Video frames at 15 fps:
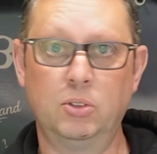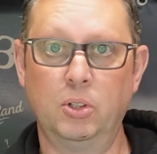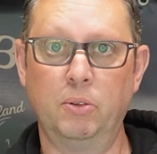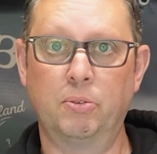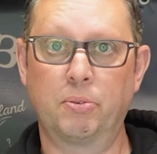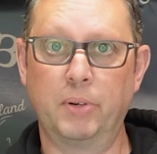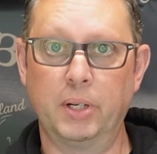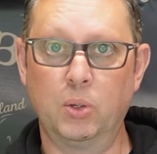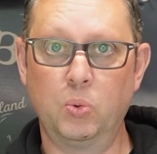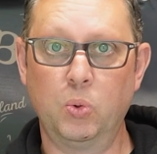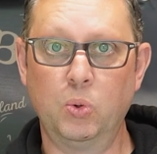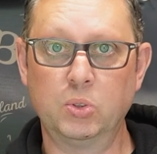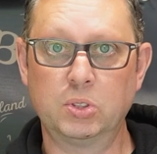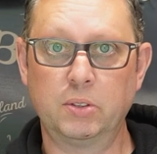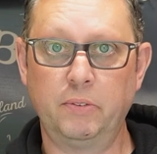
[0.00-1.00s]
do
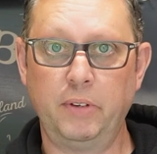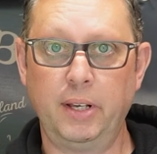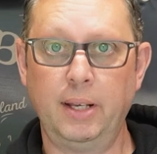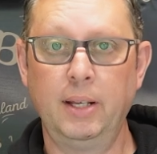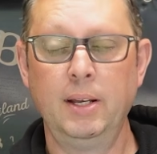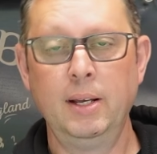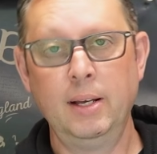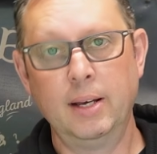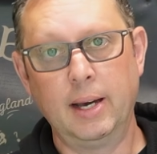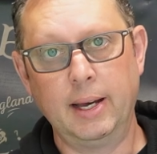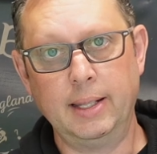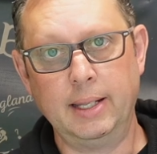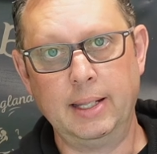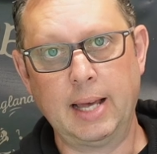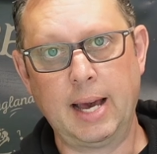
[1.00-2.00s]
3/4 of it
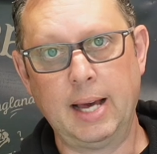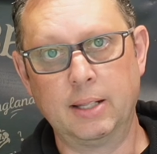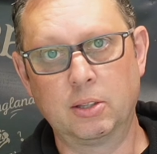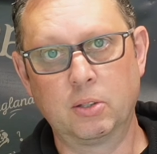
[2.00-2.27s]
and then add